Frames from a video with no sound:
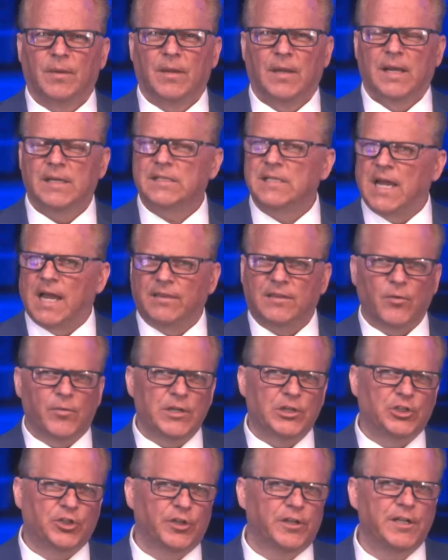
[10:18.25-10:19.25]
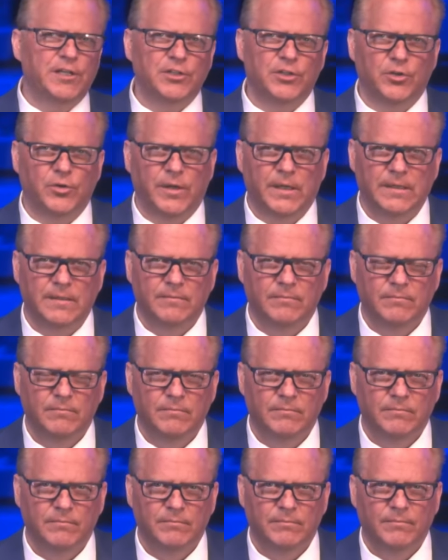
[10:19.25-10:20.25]
It's not that we shouldn't do it.
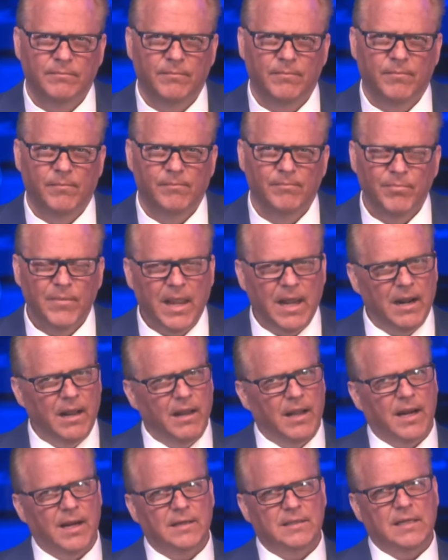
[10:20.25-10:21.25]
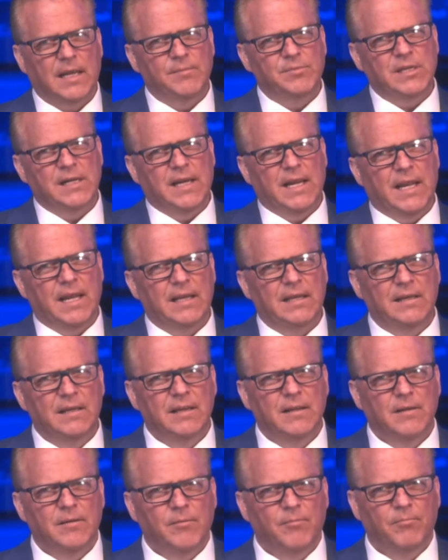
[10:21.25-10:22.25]
And a lot of times, again,
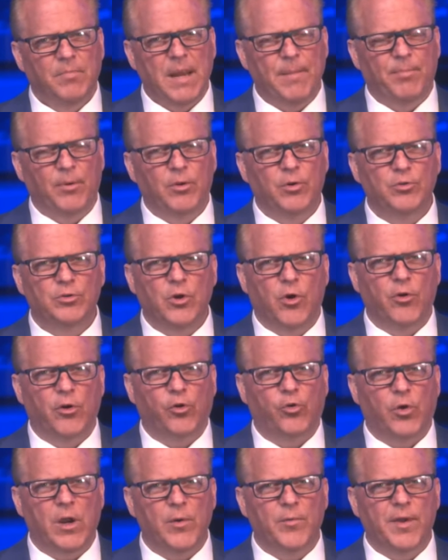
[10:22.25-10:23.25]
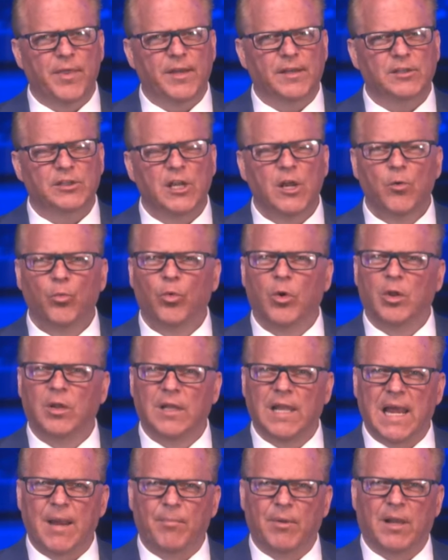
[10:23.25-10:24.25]
people who don't agree with us will
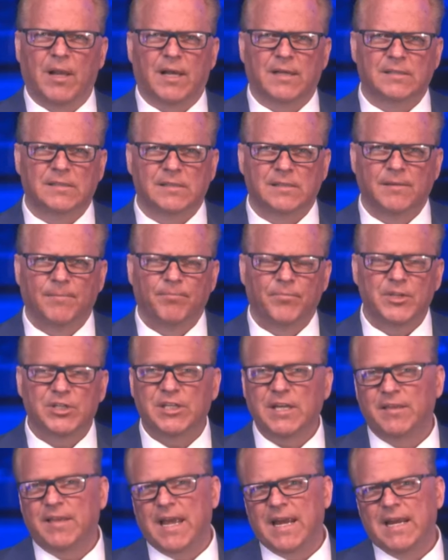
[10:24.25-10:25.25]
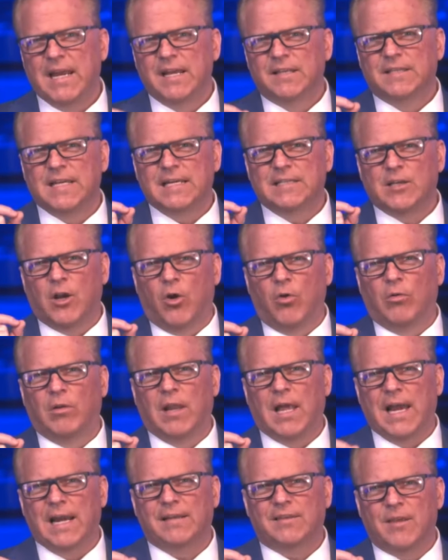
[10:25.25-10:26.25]
label us. You see, they, they don't
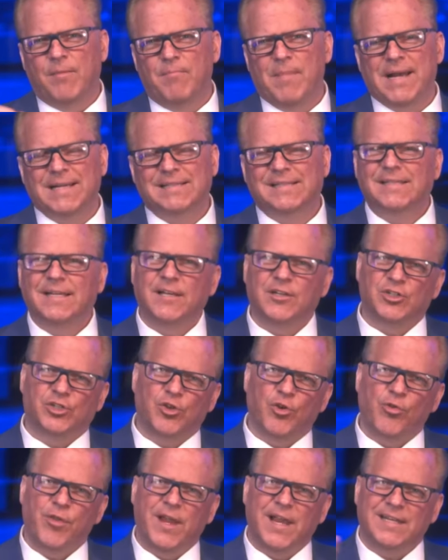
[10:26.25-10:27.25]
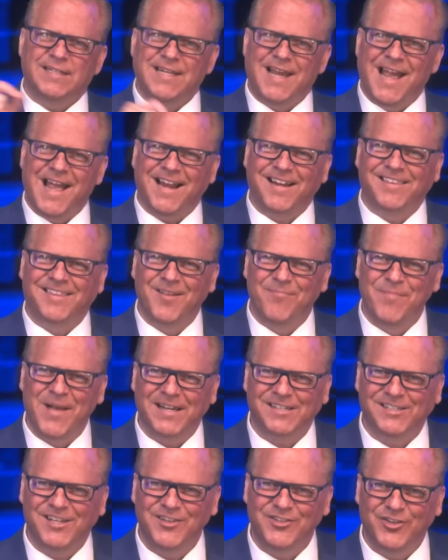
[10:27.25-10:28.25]
like the message, so they attack the
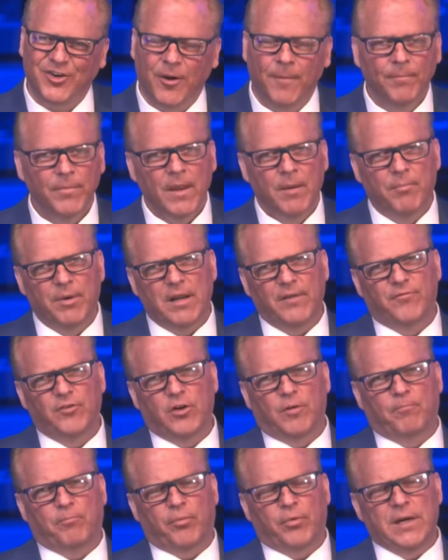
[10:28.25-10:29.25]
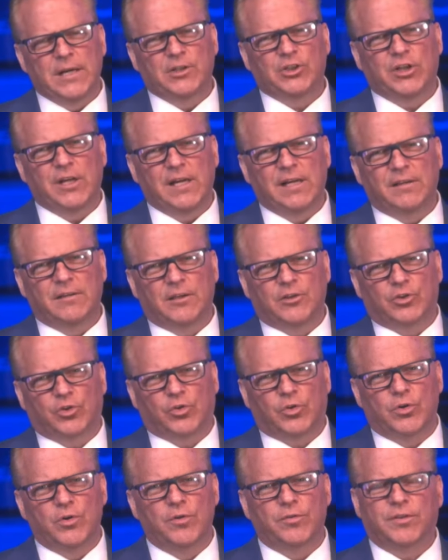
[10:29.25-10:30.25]
messenger. But if you're preaching the
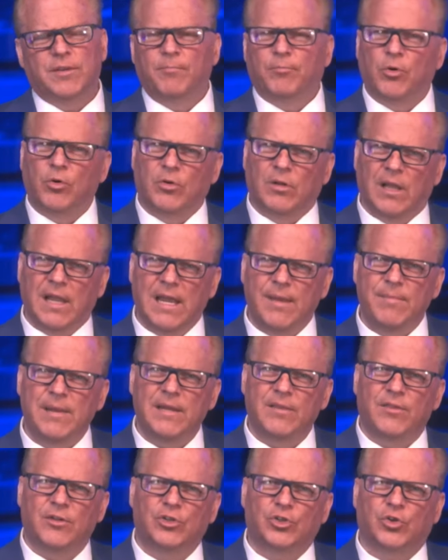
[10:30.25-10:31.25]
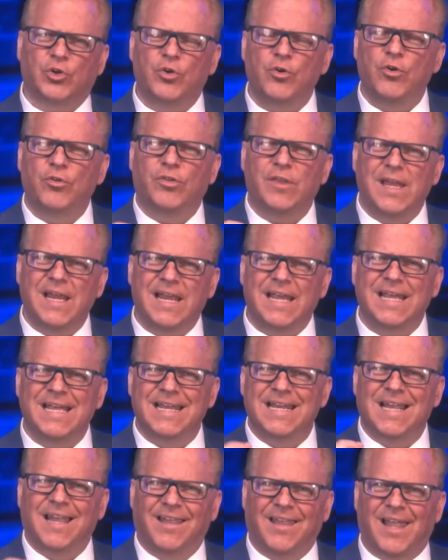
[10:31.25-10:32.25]
truth and proclaiming the truth
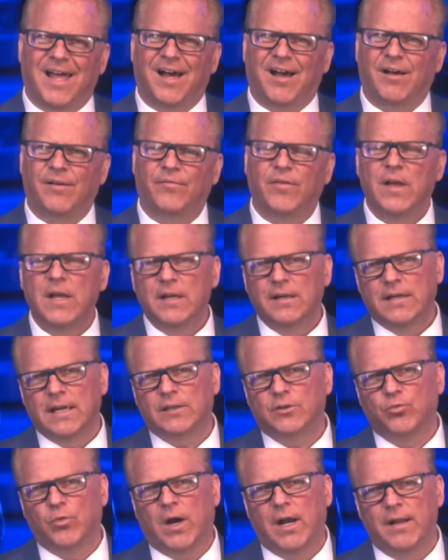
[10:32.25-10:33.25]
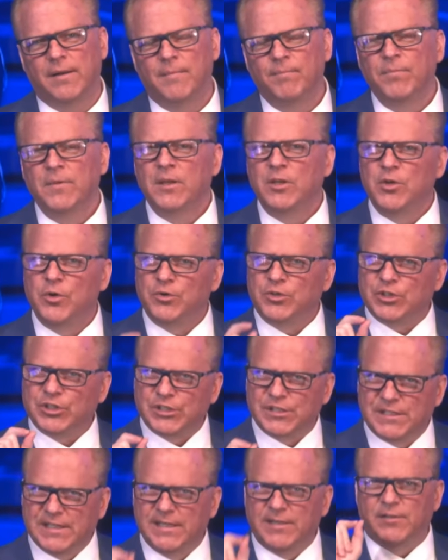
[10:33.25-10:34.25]
in love, guess what? You
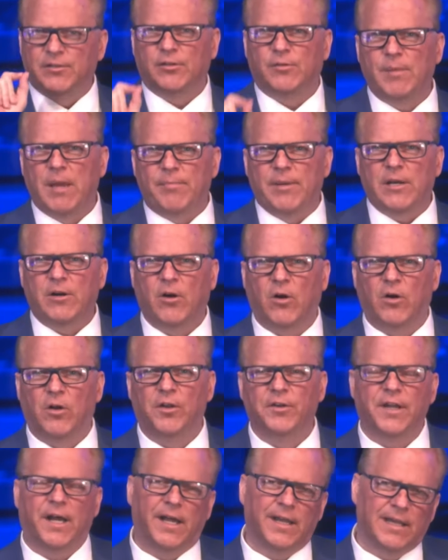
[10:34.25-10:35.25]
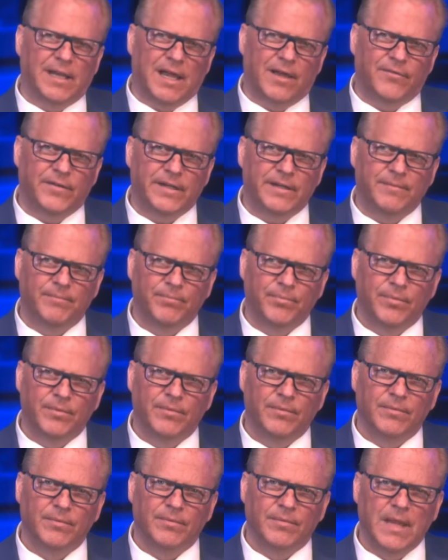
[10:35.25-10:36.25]
still may be called unloving.
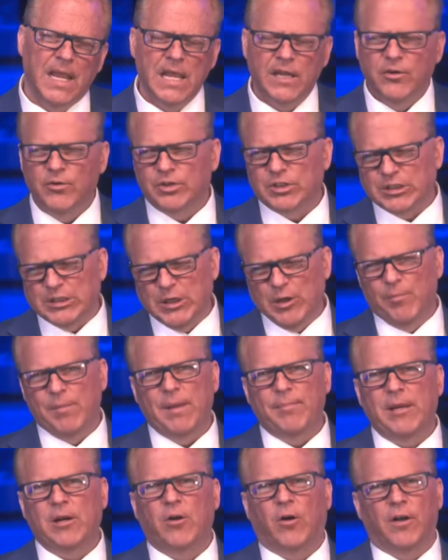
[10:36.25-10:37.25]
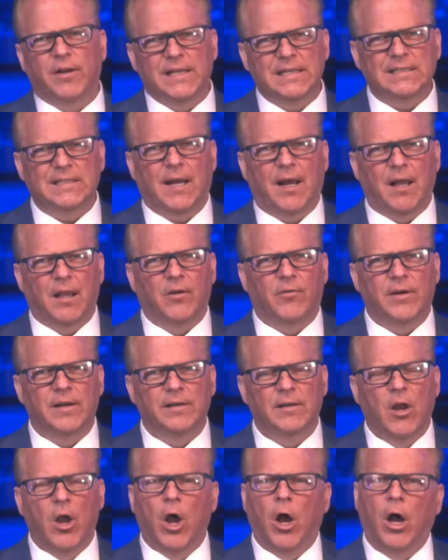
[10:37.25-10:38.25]
You still may be called
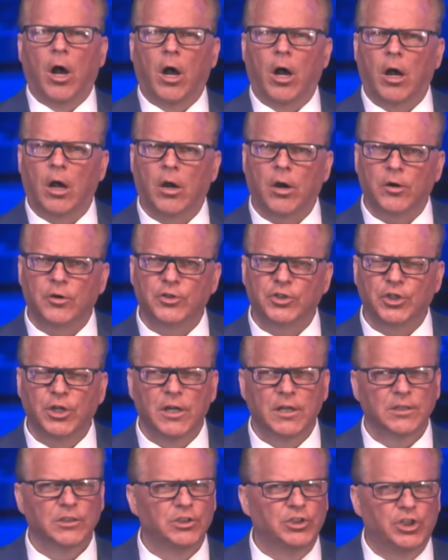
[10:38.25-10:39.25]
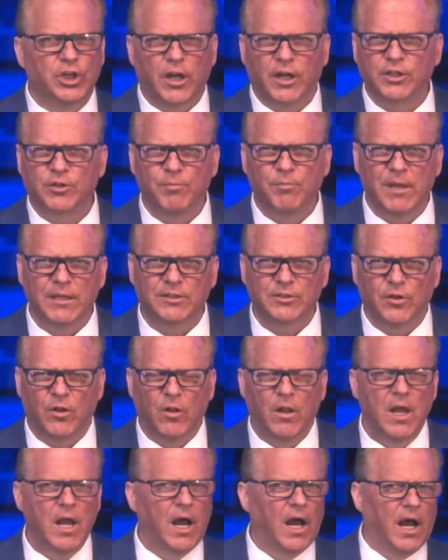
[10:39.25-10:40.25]
intolerant, harsh,
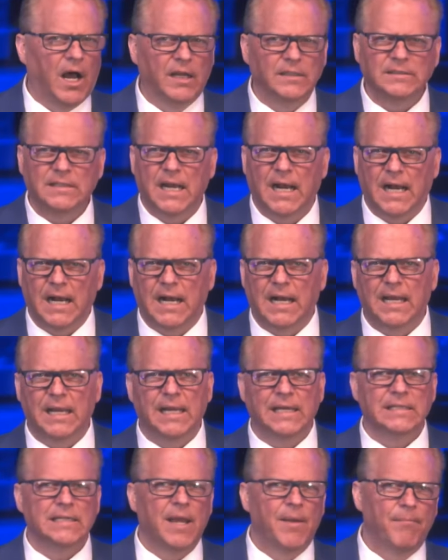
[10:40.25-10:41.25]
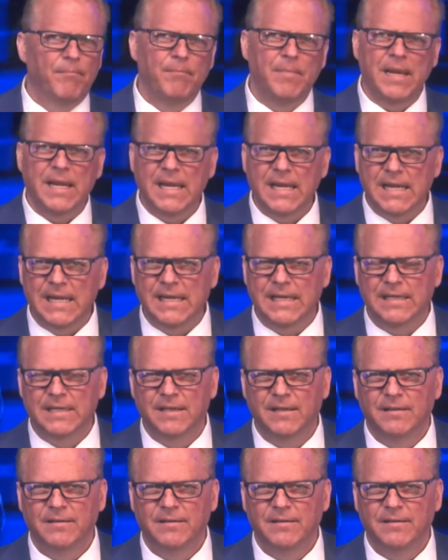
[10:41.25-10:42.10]
judgmental, unkind, mean.